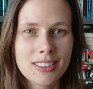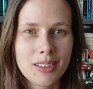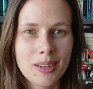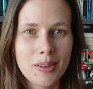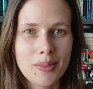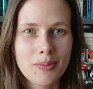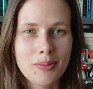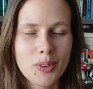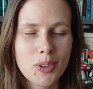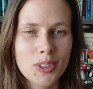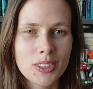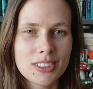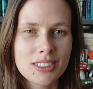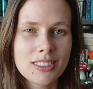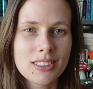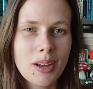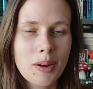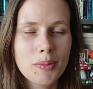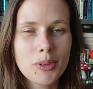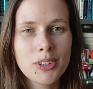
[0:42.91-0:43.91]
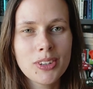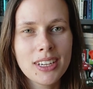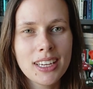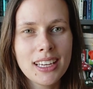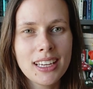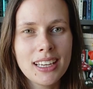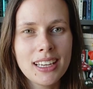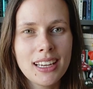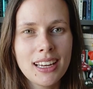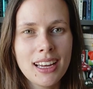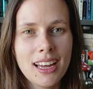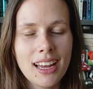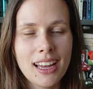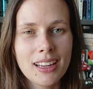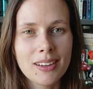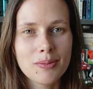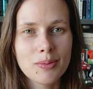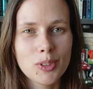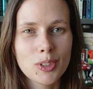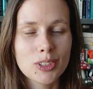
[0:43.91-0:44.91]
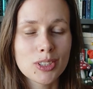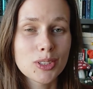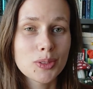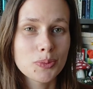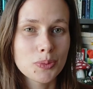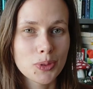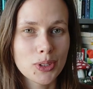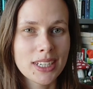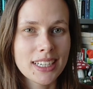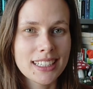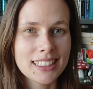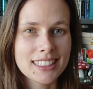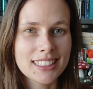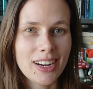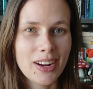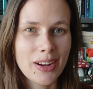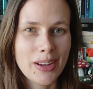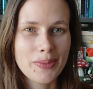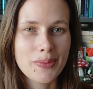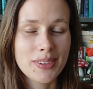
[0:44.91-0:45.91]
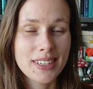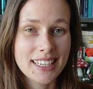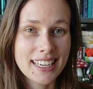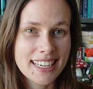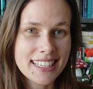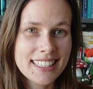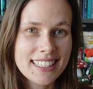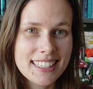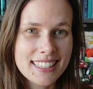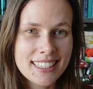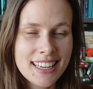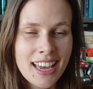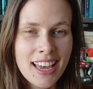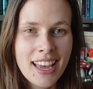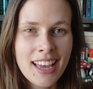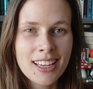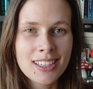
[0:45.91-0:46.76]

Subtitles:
some more summery and more spring type knits.